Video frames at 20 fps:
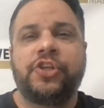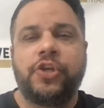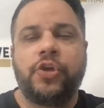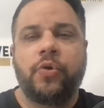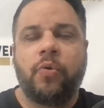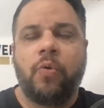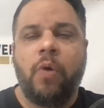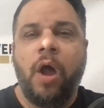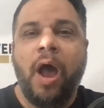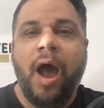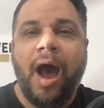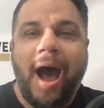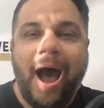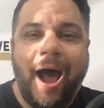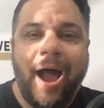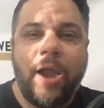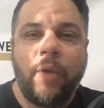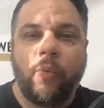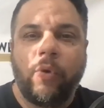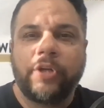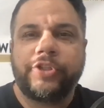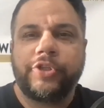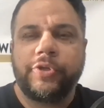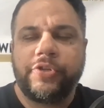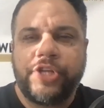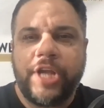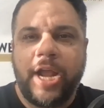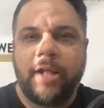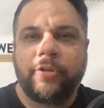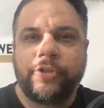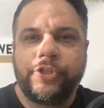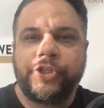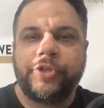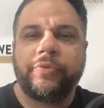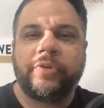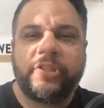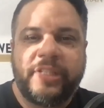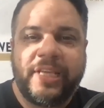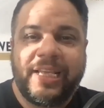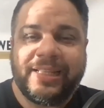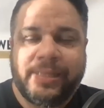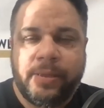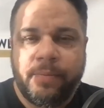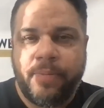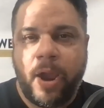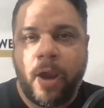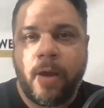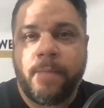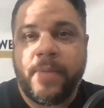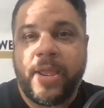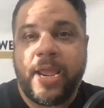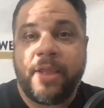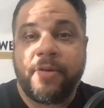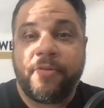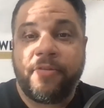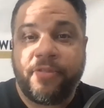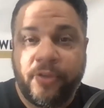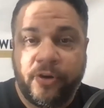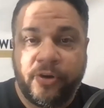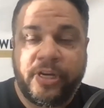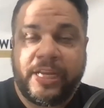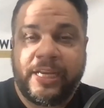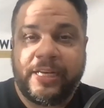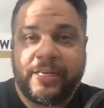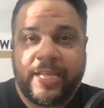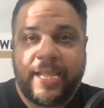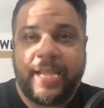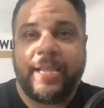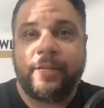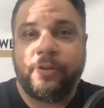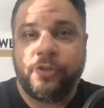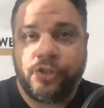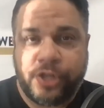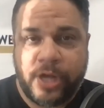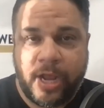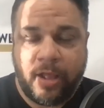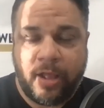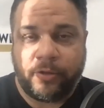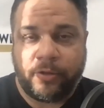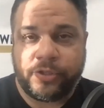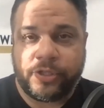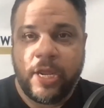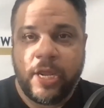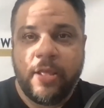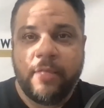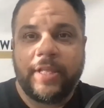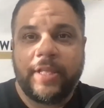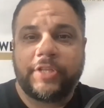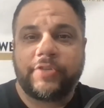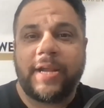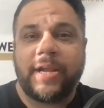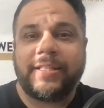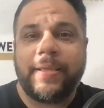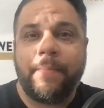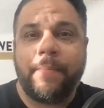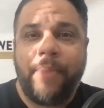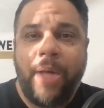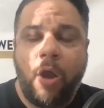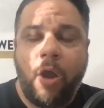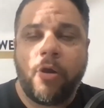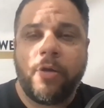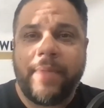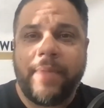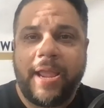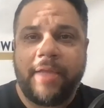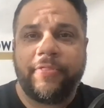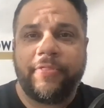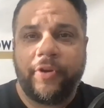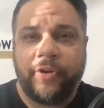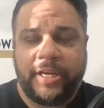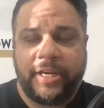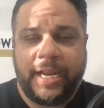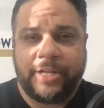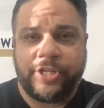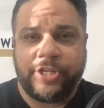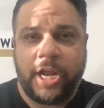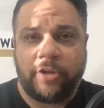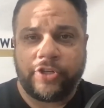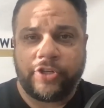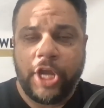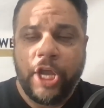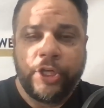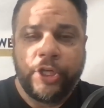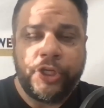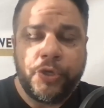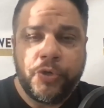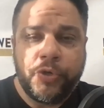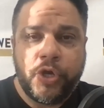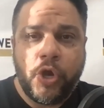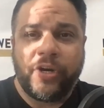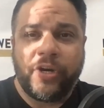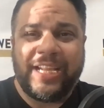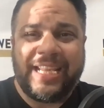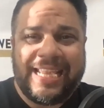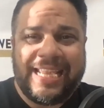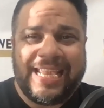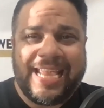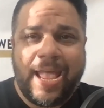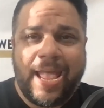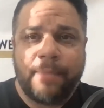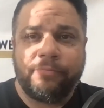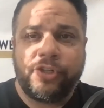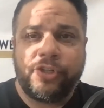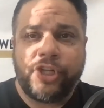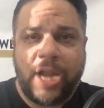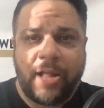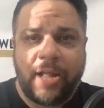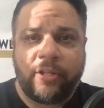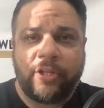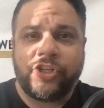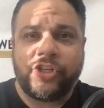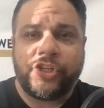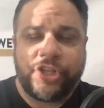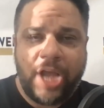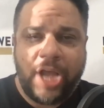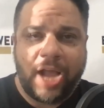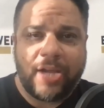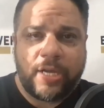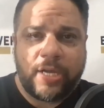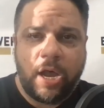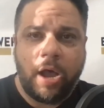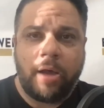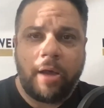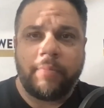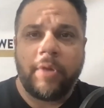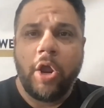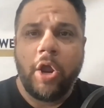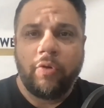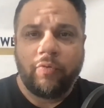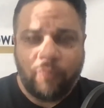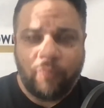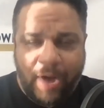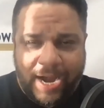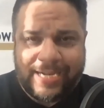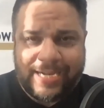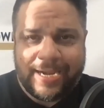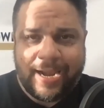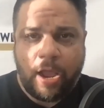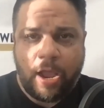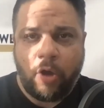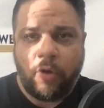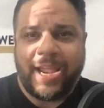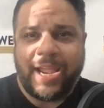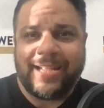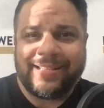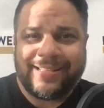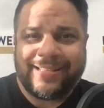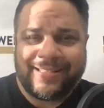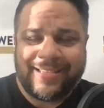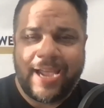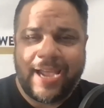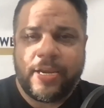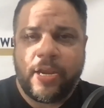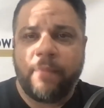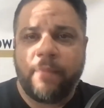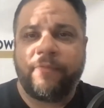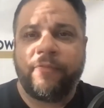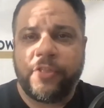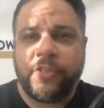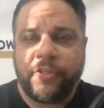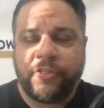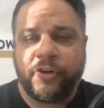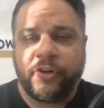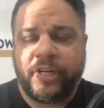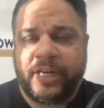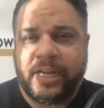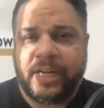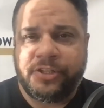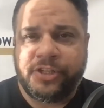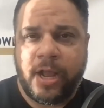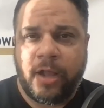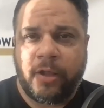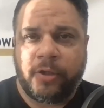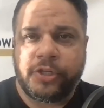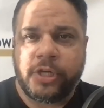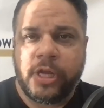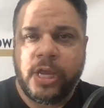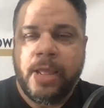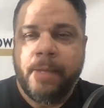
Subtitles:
you, I want to challenge you to take the Empowered Man 30-Day Challenge. That's right, the Empowered Man 30-Day Challenge. You can go to emchallenge.com right now and sign up for the 30-Day Challenge.